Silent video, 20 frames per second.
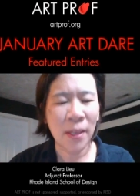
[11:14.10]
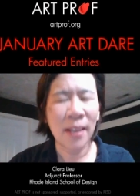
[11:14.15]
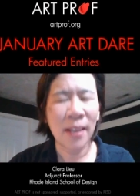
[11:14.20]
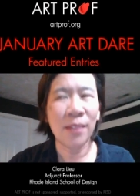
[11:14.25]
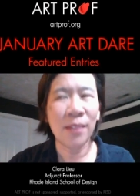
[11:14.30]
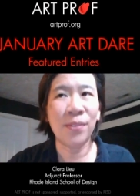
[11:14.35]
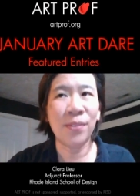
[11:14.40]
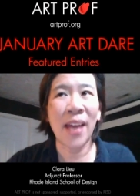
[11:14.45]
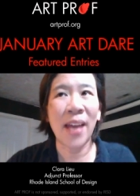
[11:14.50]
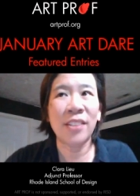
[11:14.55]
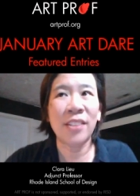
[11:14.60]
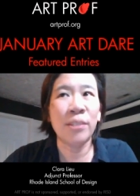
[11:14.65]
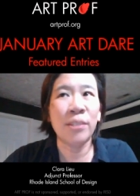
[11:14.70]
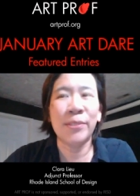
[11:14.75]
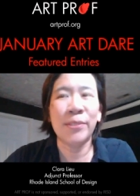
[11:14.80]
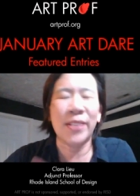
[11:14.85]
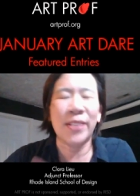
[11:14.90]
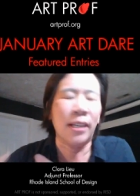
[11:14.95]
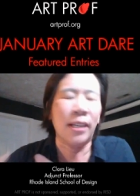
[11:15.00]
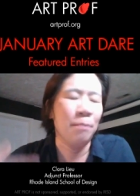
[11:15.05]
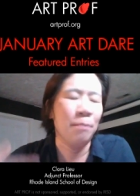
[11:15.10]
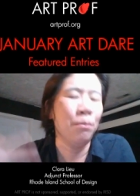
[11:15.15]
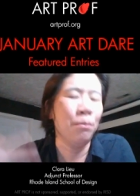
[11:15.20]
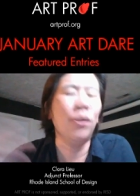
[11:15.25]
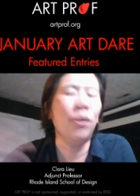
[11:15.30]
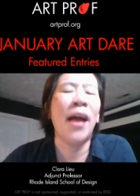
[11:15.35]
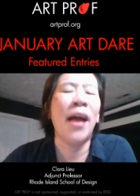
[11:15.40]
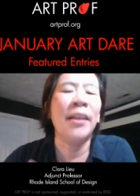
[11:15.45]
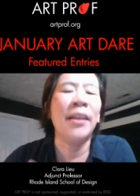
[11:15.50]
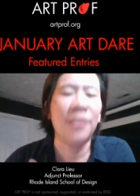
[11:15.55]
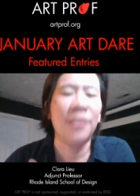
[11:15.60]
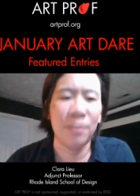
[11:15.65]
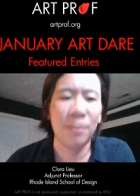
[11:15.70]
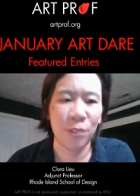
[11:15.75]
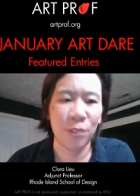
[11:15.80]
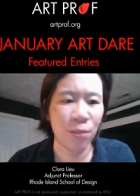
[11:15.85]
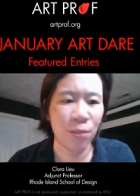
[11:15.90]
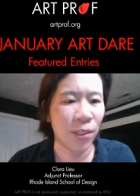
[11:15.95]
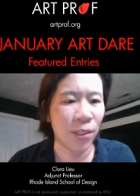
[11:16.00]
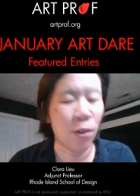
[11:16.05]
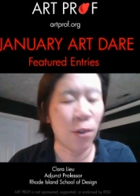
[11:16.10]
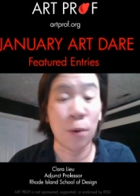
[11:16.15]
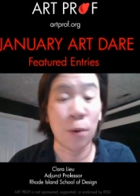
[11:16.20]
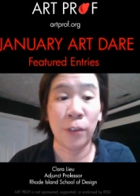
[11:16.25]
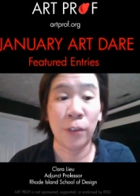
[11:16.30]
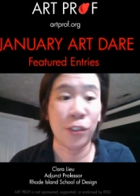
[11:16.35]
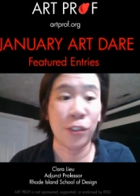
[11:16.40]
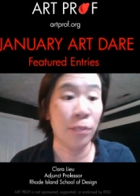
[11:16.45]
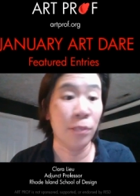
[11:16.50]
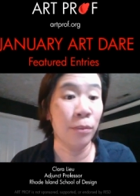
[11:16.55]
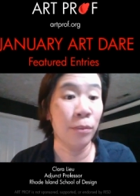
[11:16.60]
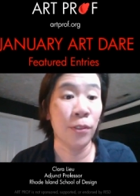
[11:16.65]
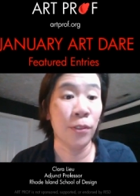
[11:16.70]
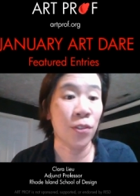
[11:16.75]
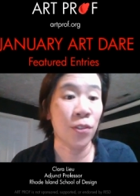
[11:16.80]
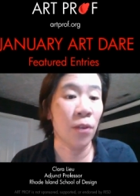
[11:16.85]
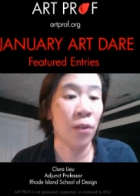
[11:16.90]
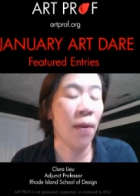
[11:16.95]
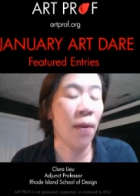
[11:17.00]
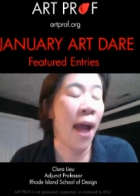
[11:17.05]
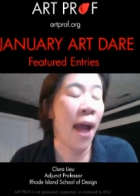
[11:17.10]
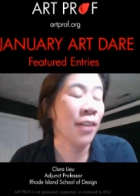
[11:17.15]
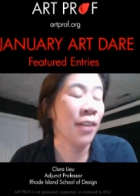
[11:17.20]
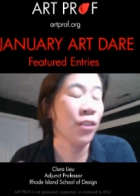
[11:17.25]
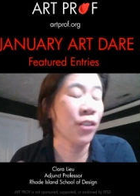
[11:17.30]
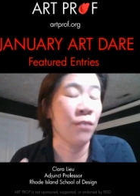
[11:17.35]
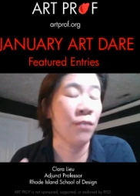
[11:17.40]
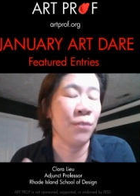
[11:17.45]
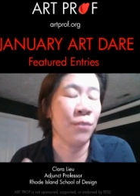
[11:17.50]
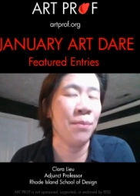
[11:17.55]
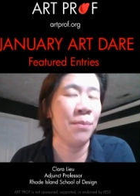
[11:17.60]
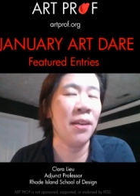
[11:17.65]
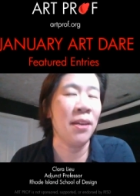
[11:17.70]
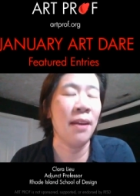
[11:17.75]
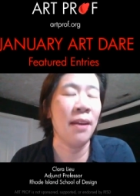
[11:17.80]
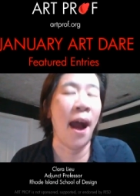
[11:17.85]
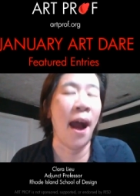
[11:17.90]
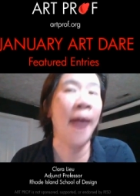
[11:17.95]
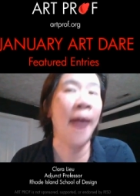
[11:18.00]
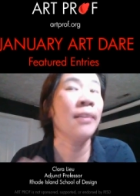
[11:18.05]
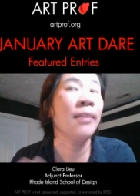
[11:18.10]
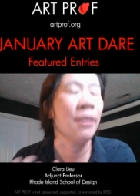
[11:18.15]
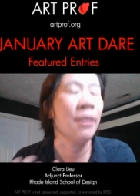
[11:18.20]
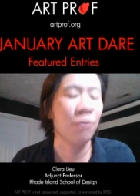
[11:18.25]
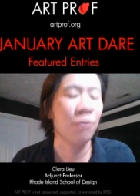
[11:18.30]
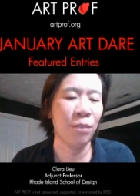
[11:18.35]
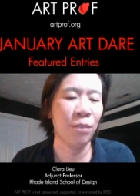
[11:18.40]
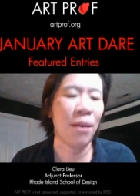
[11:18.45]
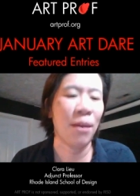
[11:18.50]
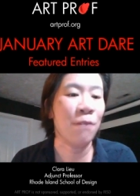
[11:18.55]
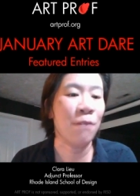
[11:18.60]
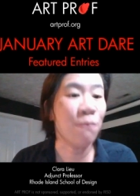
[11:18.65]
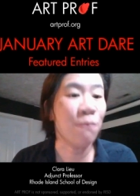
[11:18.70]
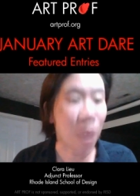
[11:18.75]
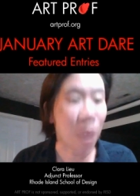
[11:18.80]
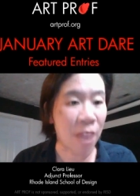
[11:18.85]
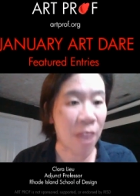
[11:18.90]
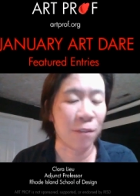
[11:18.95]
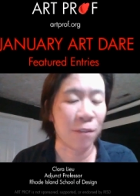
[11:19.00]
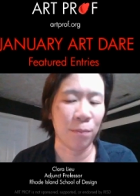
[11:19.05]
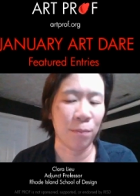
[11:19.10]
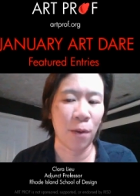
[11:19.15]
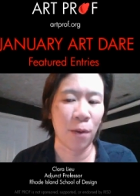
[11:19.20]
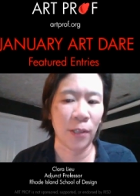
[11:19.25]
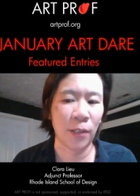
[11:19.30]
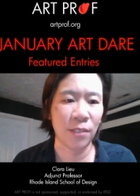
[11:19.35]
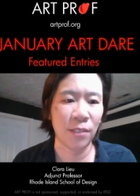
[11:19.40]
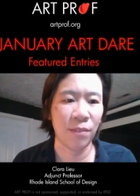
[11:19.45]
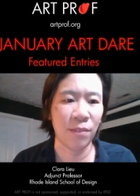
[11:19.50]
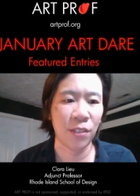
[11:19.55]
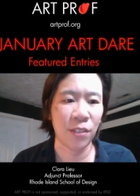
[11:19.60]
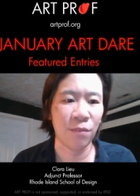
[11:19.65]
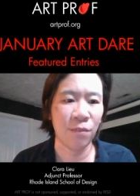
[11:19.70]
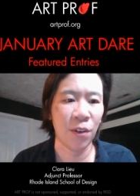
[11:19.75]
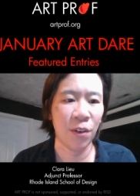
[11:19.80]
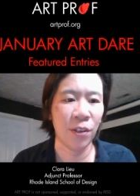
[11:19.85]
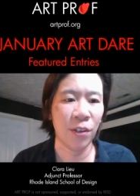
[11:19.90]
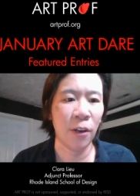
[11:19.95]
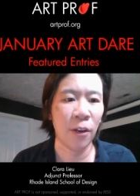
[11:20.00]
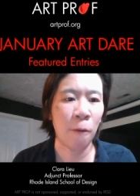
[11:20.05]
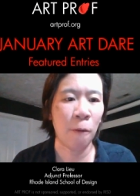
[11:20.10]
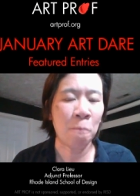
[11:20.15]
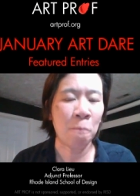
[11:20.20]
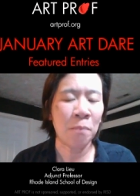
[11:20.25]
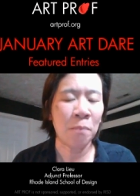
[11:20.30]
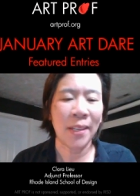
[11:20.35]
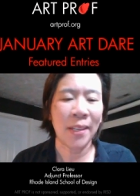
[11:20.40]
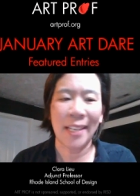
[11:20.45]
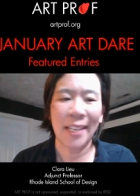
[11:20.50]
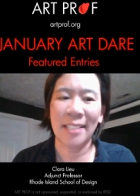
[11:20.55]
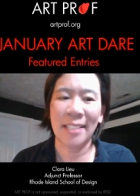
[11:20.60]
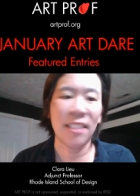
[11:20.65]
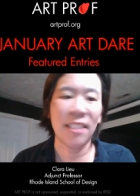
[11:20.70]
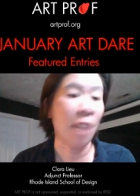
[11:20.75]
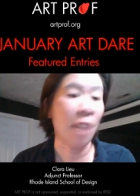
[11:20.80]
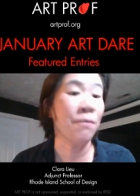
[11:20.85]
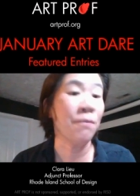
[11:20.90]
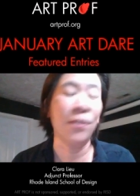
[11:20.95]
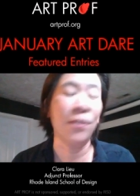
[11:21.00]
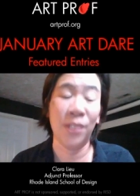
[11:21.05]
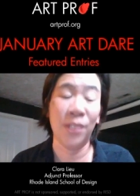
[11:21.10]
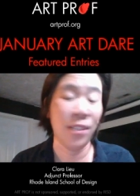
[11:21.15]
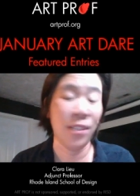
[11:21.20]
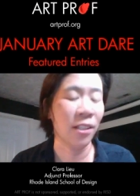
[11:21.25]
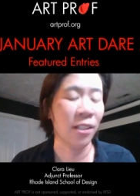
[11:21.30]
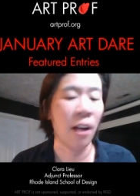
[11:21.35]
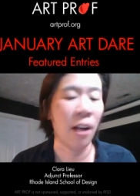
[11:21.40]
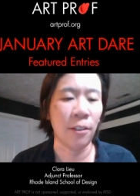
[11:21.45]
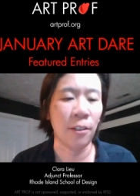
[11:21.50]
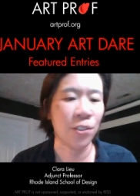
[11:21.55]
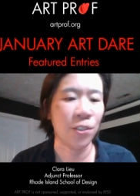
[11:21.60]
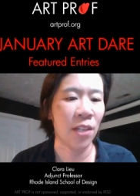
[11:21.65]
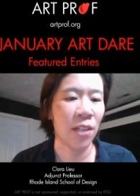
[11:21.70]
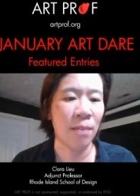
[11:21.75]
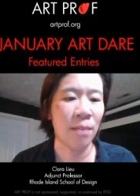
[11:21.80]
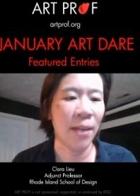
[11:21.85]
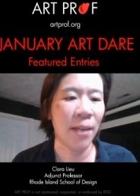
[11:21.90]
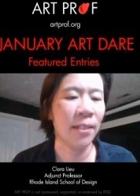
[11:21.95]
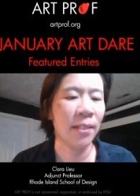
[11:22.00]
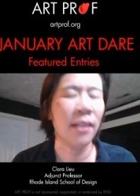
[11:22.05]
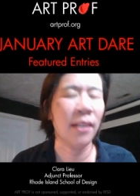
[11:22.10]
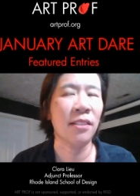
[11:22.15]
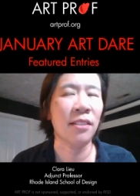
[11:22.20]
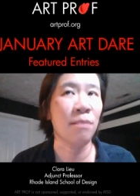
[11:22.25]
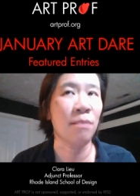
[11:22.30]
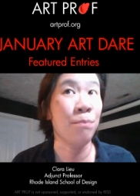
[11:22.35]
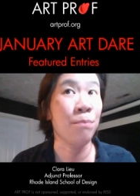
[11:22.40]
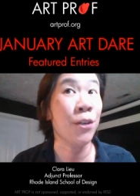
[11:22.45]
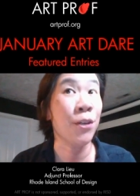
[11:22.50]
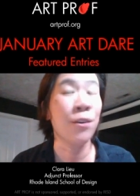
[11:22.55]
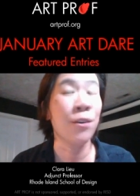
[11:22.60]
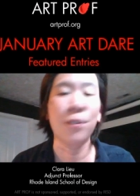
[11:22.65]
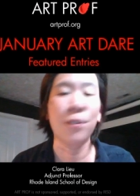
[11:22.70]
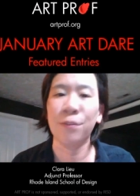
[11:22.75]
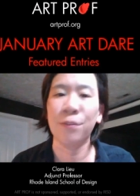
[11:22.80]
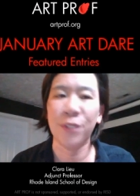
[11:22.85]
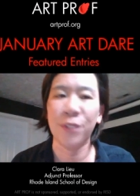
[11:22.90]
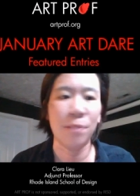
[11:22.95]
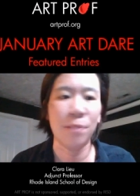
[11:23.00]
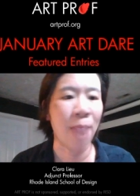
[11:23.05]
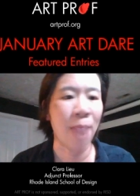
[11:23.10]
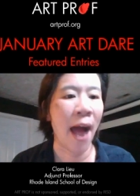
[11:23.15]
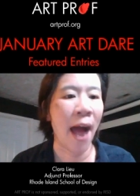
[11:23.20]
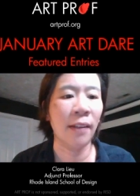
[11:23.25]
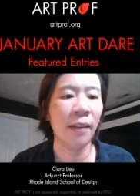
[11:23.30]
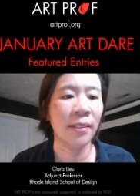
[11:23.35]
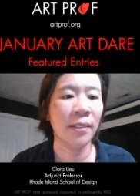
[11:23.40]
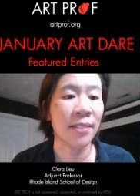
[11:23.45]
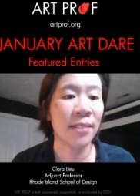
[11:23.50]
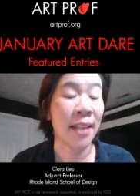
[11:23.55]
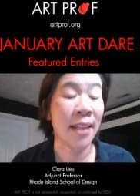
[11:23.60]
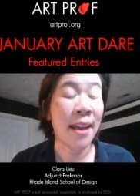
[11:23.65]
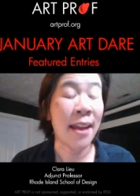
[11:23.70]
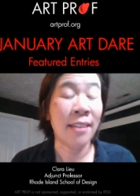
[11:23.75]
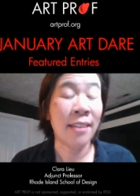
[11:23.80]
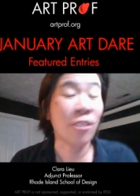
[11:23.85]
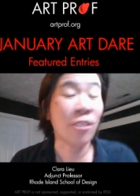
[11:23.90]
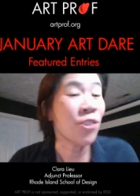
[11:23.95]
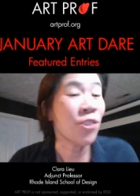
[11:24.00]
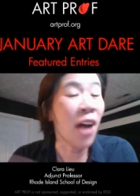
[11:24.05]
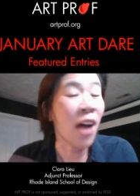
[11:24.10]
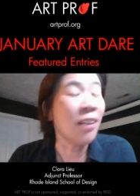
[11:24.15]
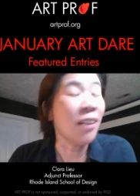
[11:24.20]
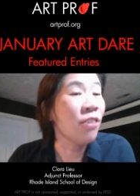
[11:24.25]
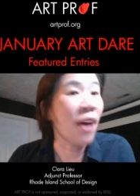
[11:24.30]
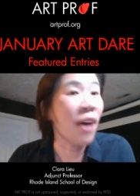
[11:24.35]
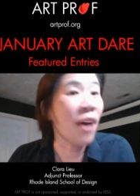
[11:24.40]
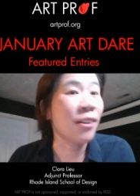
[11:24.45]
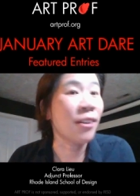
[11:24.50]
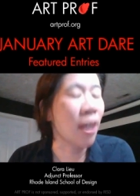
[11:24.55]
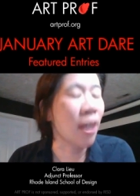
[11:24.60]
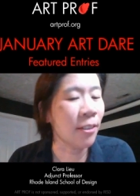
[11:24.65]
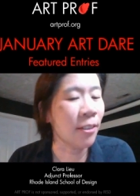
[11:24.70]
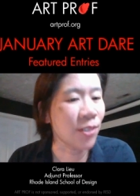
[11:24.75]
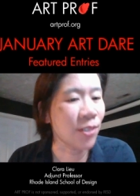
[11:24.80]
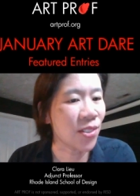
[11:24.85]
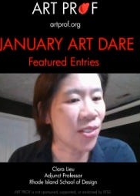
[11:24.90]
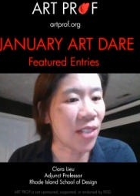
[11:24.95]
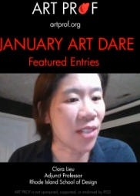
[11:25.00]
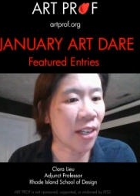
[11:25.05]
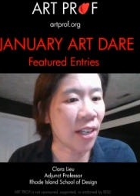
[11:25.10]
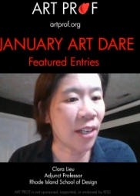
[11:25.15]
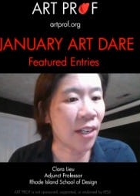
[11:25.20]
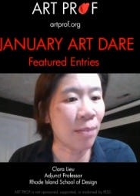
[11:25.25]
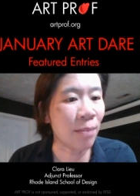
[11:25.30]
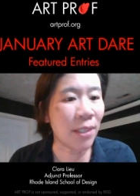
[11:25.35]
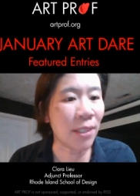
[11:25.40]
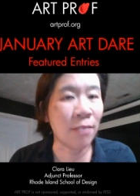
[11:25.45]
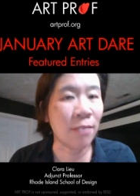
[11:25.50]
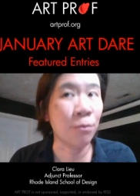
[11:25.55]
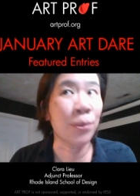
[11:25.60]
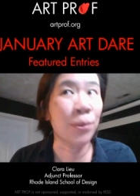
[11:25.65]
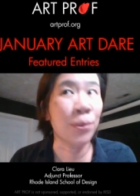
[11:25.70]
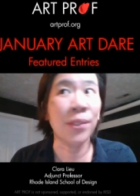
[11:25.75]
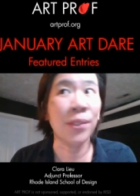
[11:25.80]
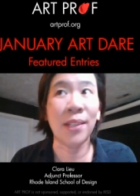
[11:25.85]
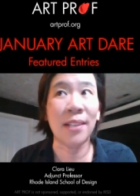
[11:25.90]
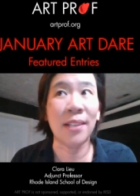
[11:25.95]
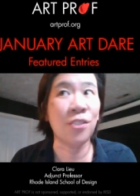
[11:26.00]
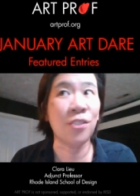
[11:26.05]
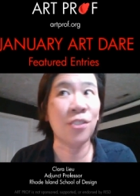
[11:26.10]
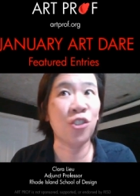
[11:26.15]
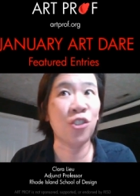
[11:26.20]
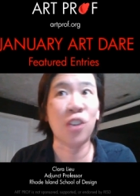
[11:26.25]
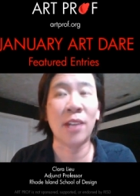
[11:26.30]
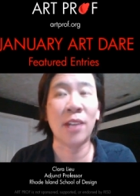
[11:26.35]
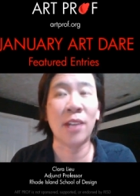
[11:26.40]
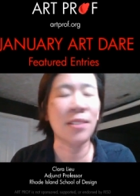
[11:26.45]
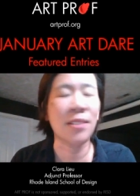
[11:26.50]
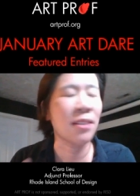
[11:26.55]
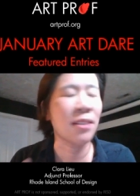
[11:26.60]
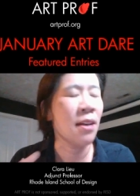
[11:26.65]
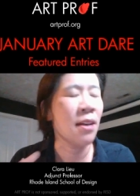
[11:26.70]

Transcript: that's almost like a blend between the orange and the blue. So, actually, for me, I think one of my favorite parts of this photo is definitely in the color scheme. I think it's beautifully balanced. There's not a lot of colors in here. I mean, it really is just